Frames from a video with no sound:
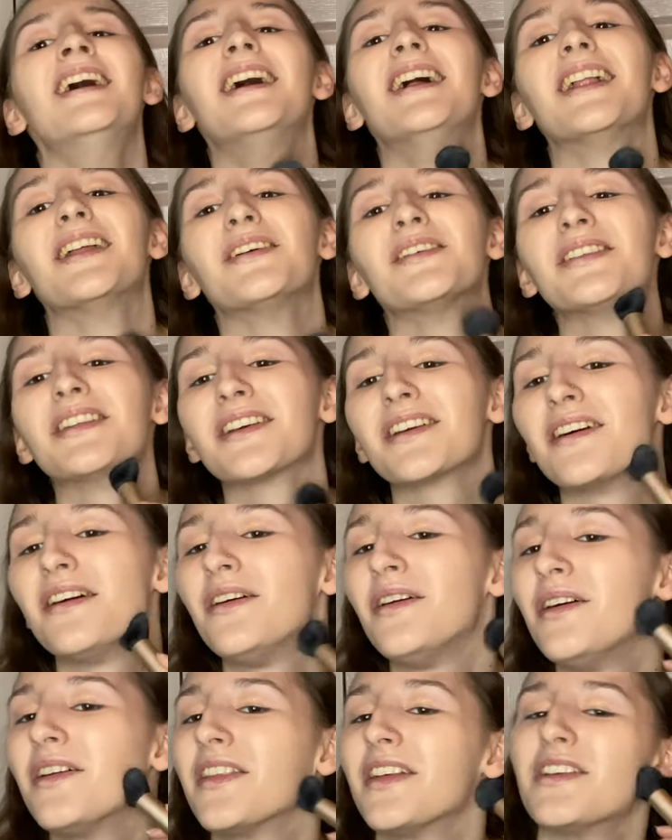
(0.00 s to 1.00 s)
And I was like,
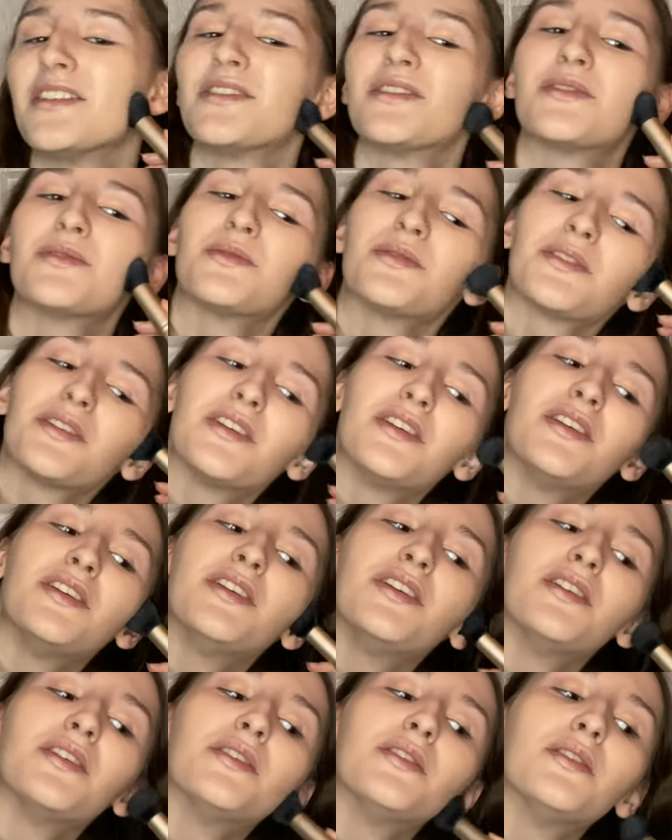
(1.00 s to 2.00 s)
oh, that is so
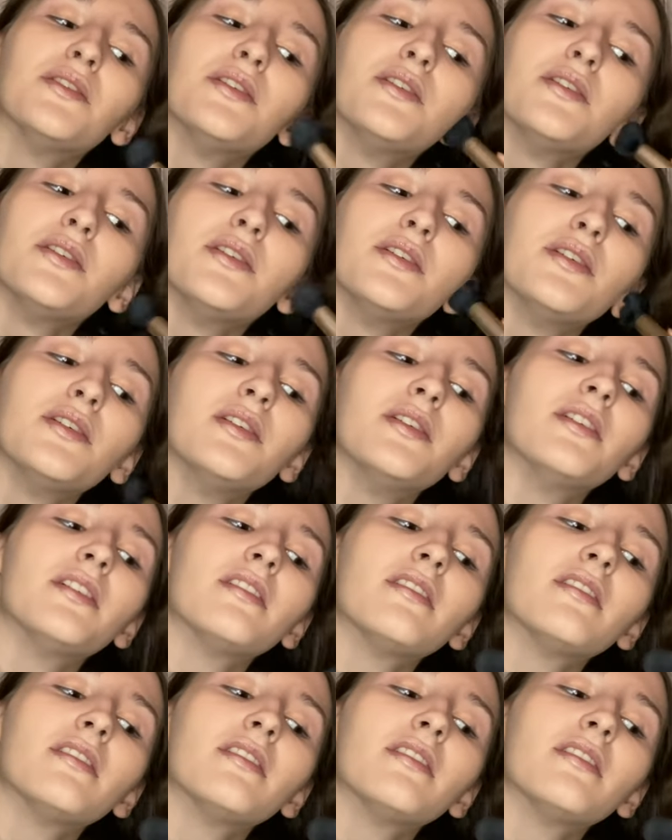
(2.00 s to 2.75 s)
cute.